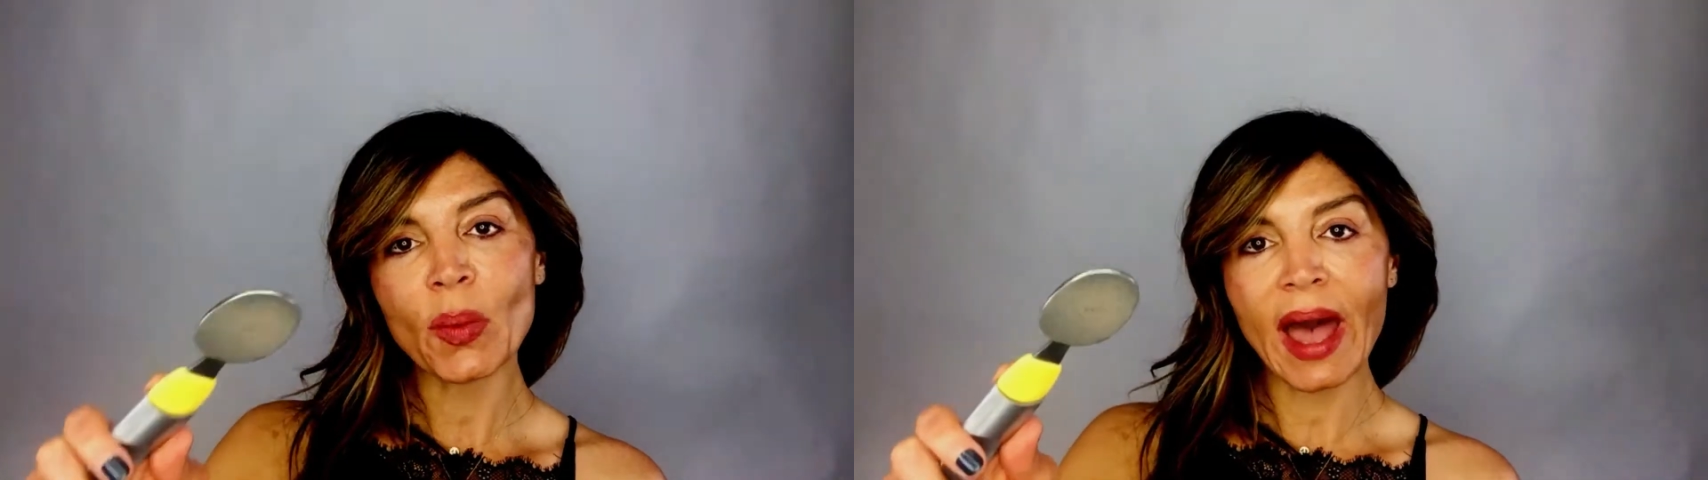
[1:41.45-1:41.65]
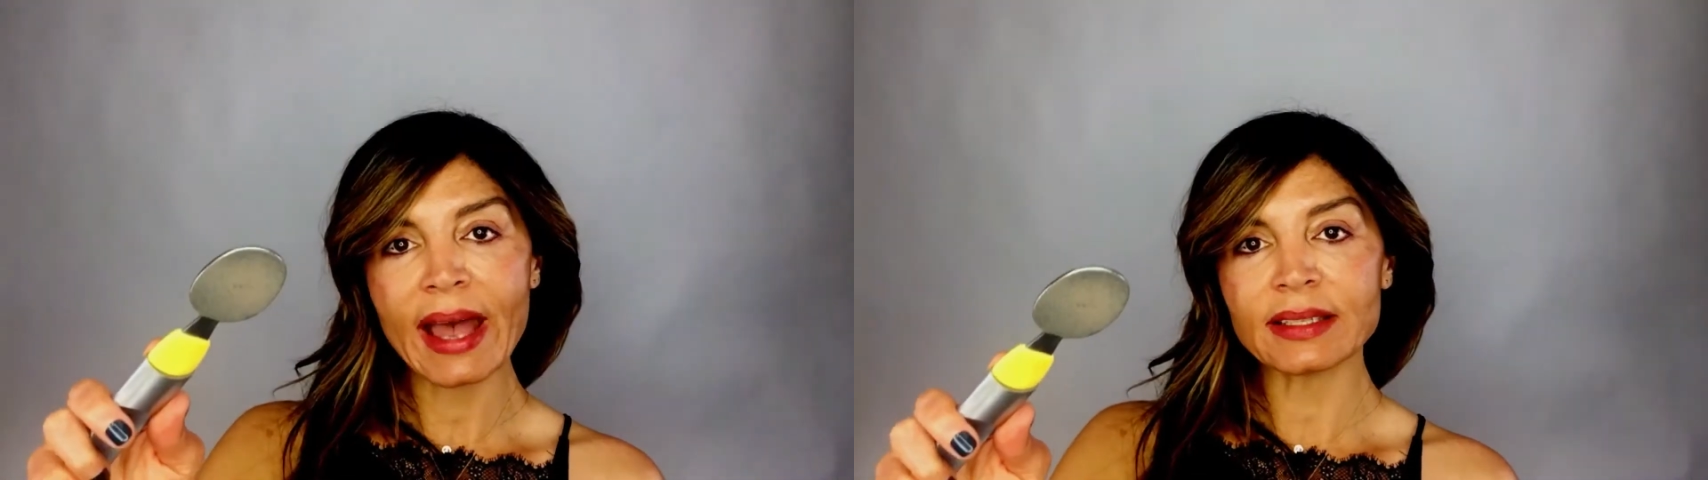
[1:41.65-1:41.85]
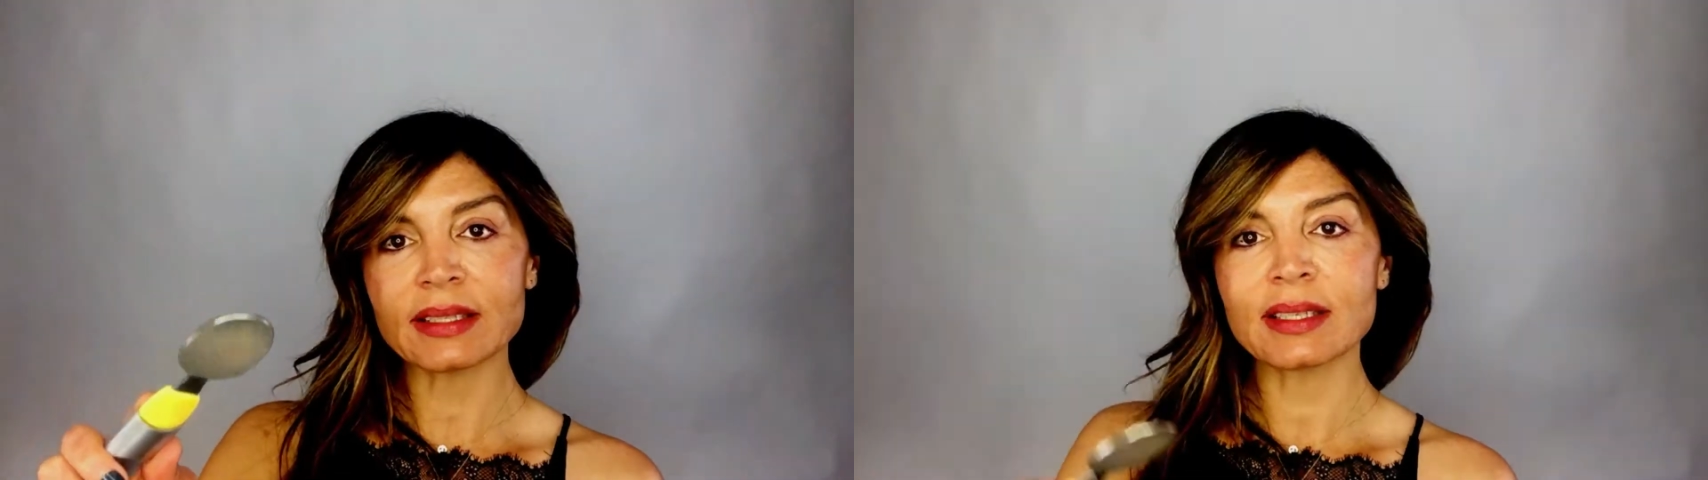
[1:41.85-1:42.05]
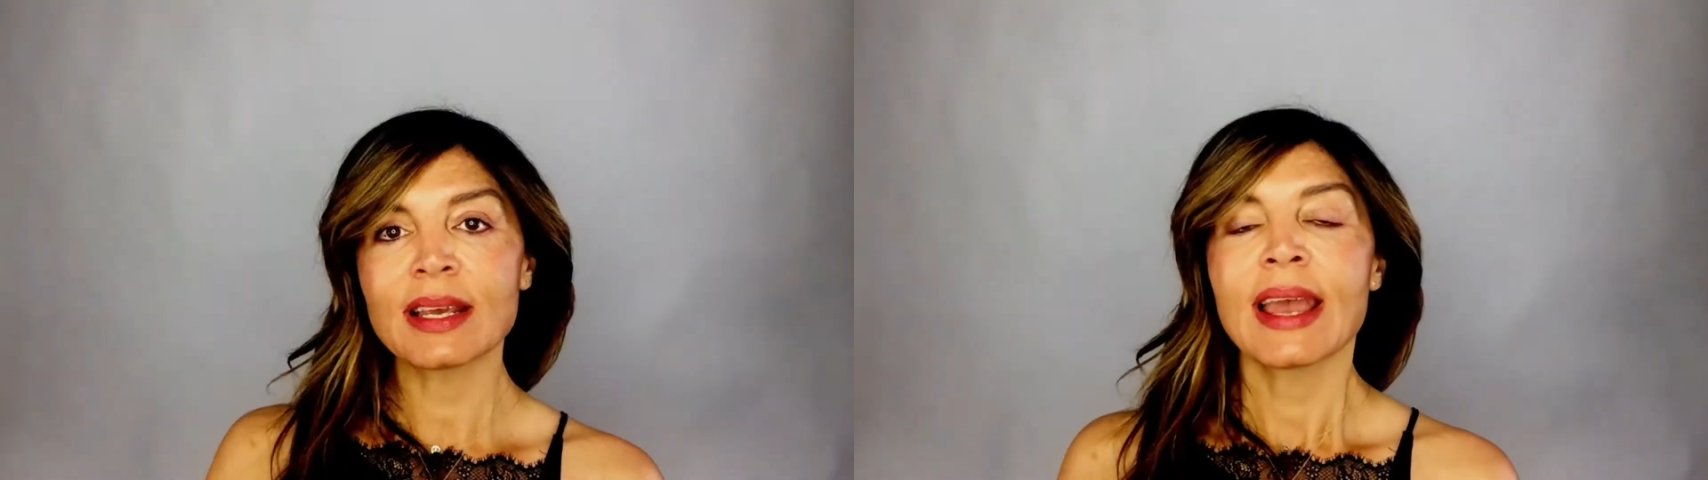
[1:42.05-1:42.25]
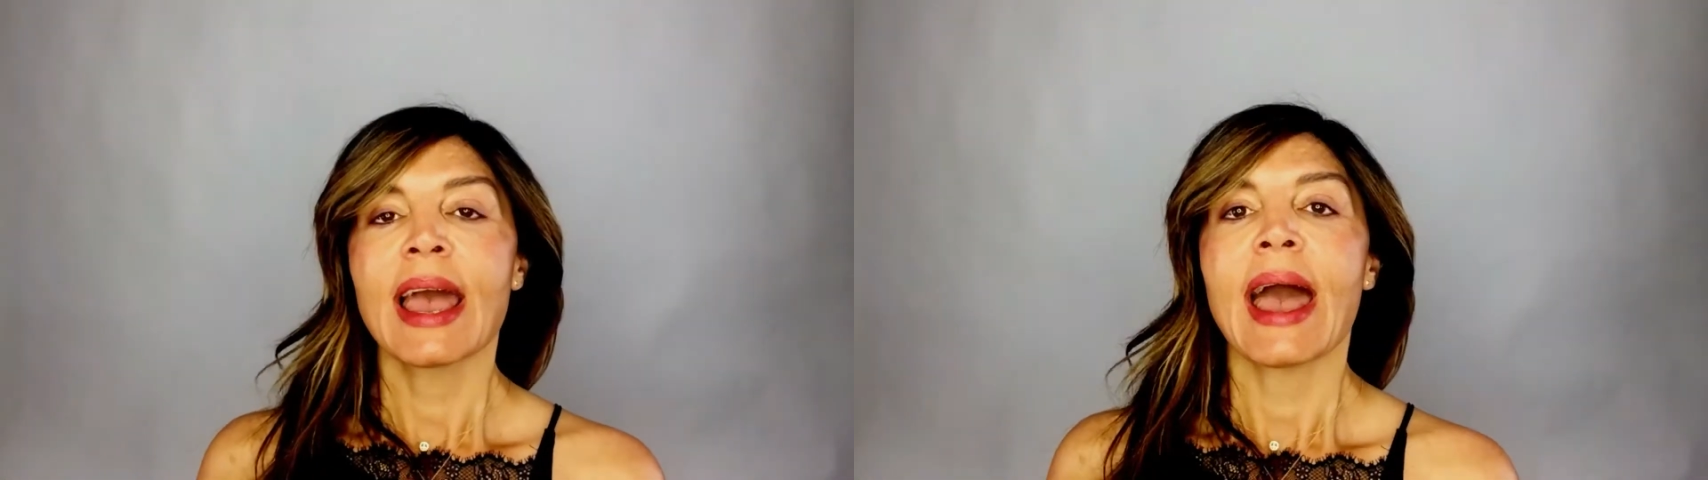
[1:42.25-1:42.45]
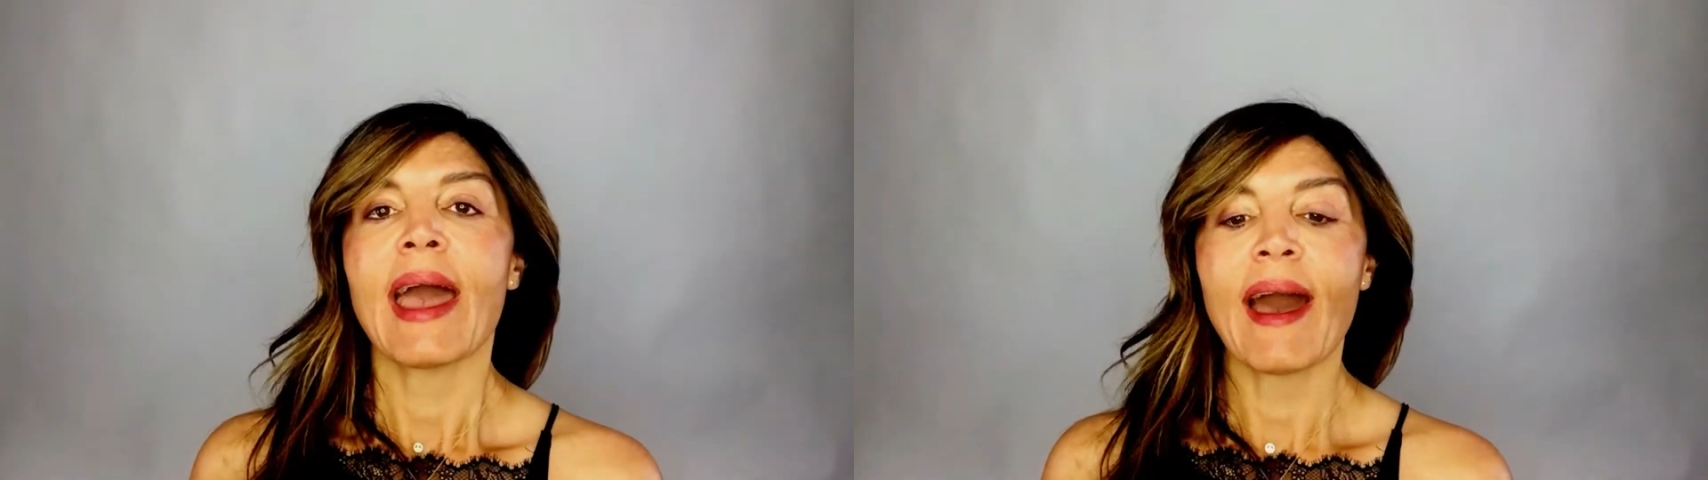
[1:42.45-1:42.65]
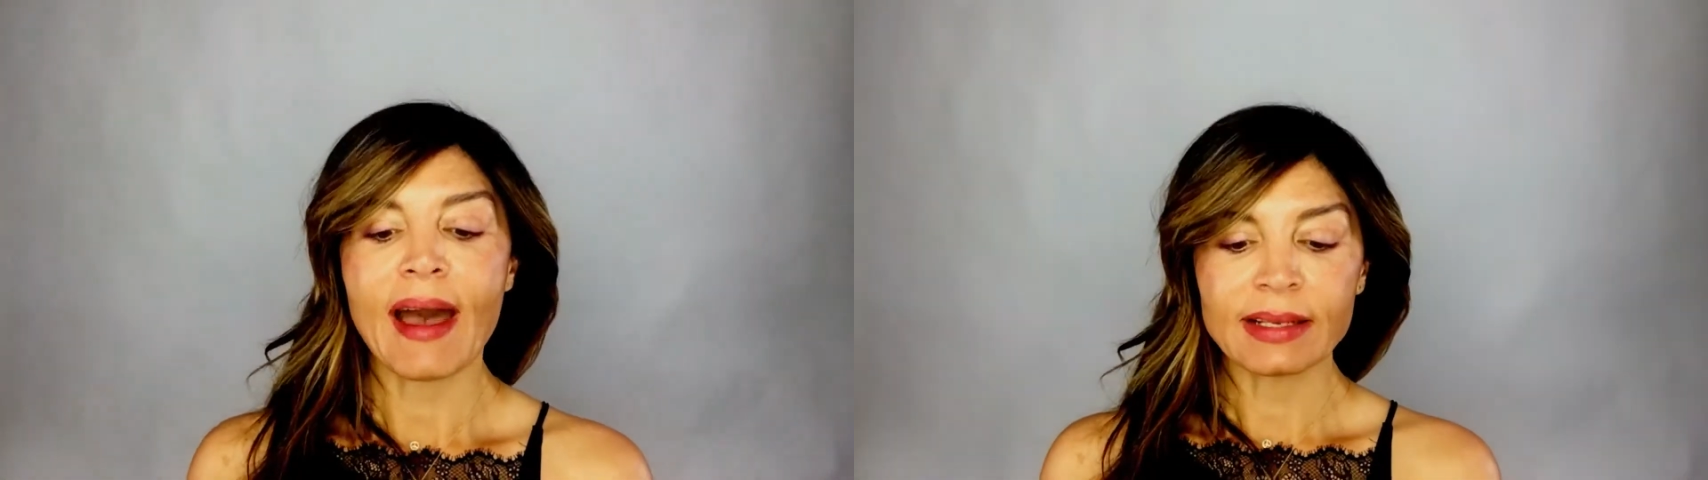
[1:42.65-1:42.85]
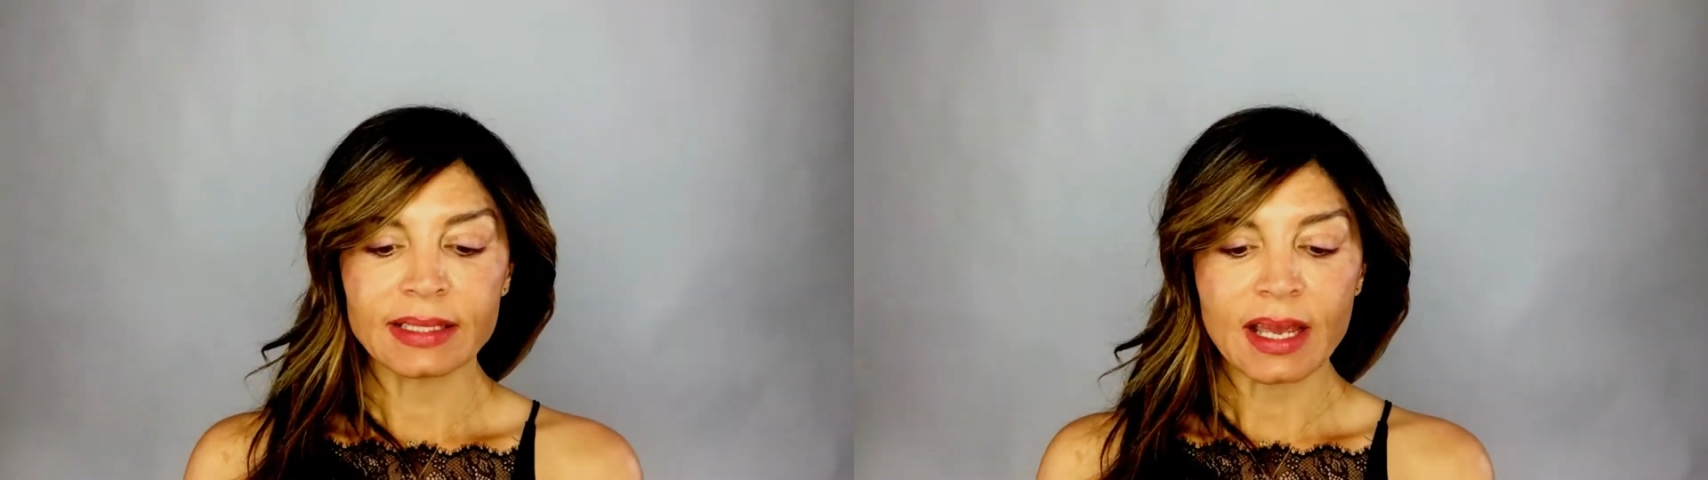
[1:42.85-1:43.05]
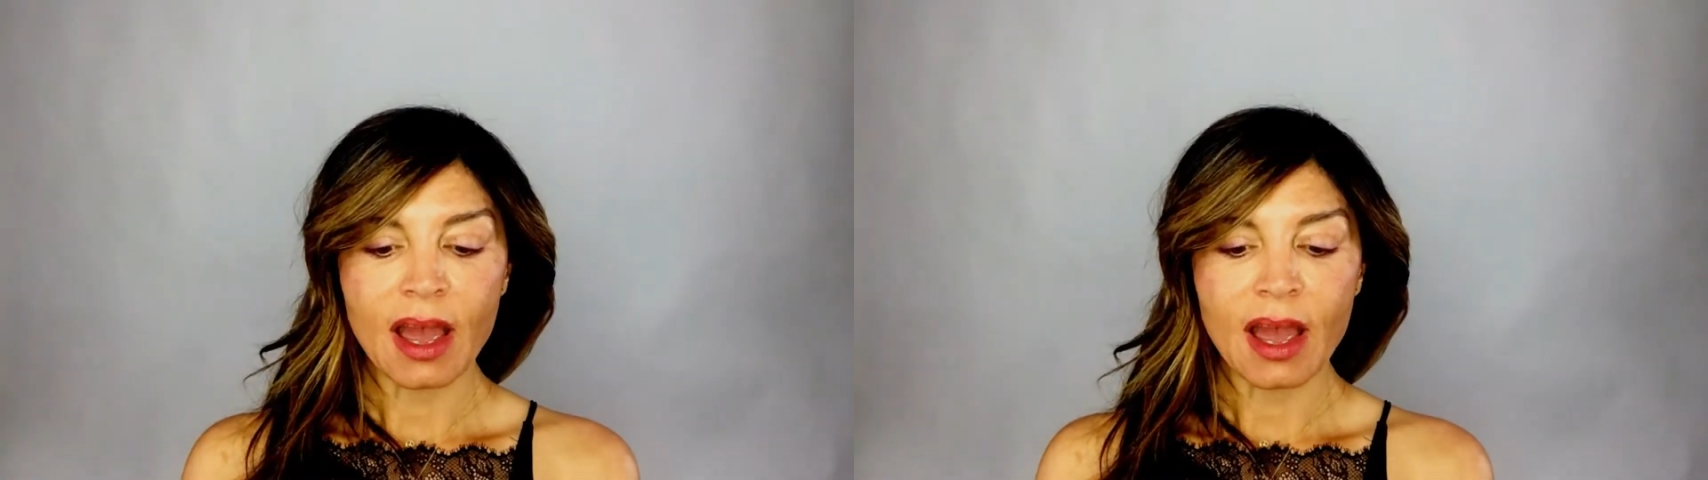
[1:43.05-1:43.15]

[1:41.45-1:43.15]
wet. And